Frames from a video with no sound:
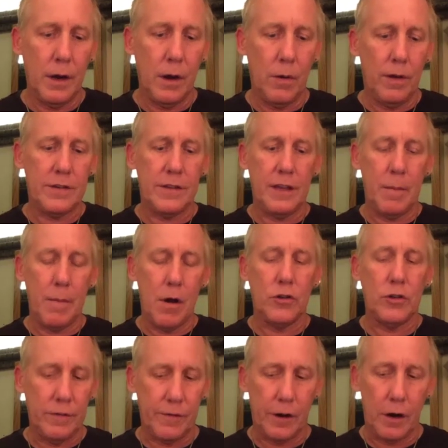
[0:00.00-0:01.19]
it's the
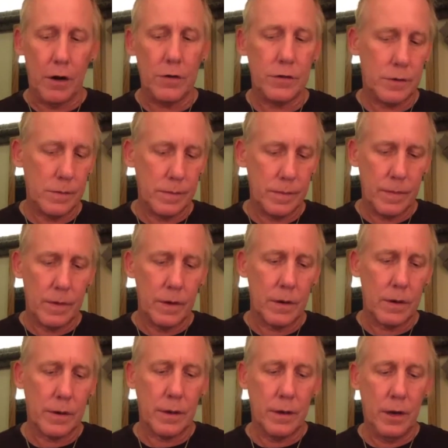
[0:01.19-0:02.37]
emotion first,
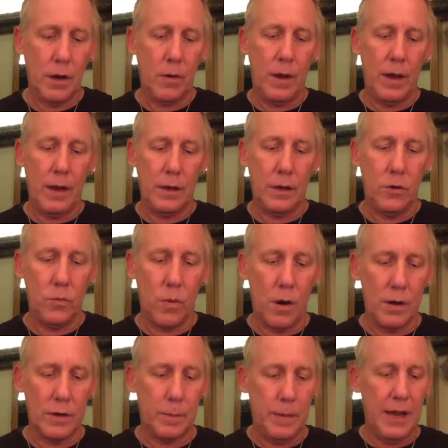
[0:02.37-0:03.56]
and you
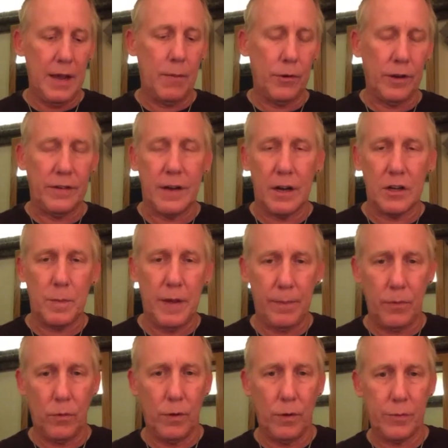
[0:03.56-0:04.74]
want to be able to touch
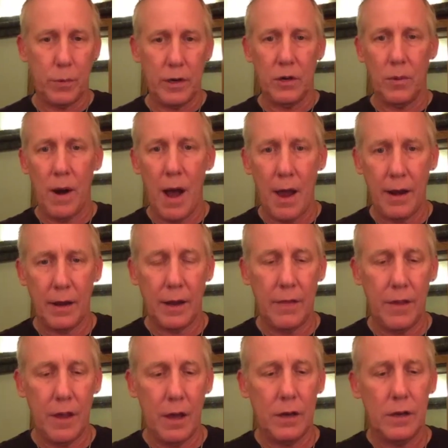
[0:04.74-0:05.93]
people with what you're
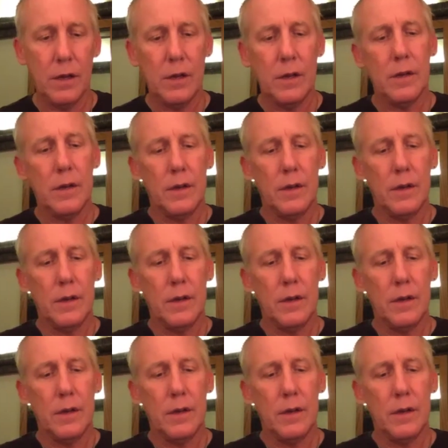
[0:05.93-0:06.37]
writing and then